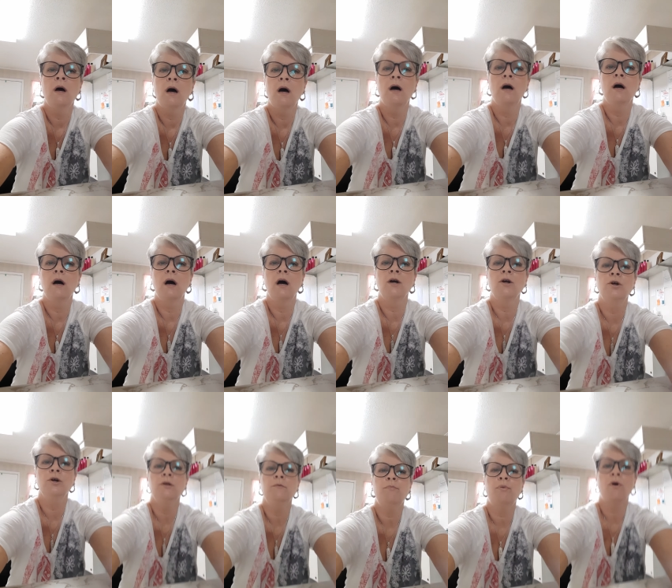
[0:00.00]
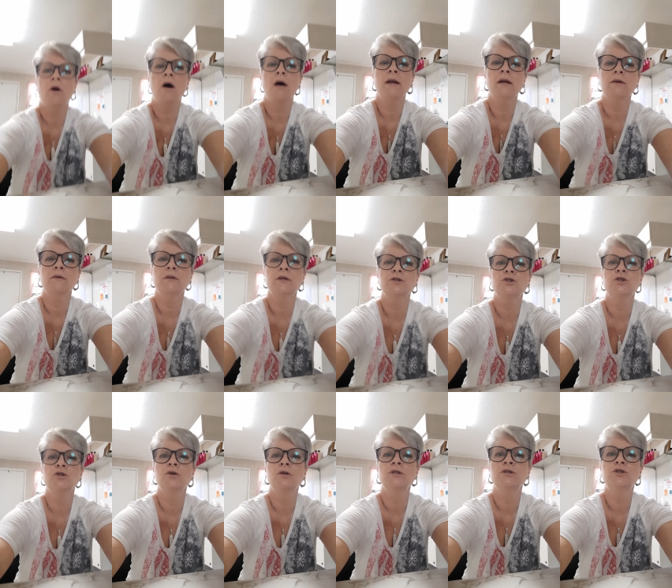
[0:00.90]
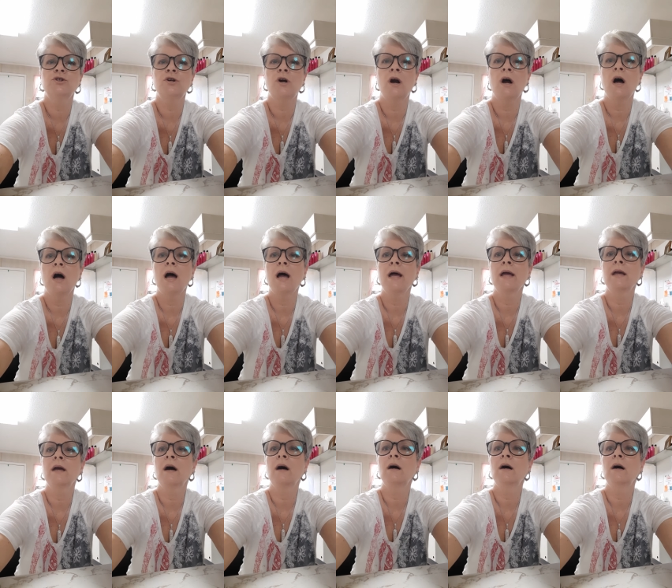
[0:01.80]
A good product that you can try,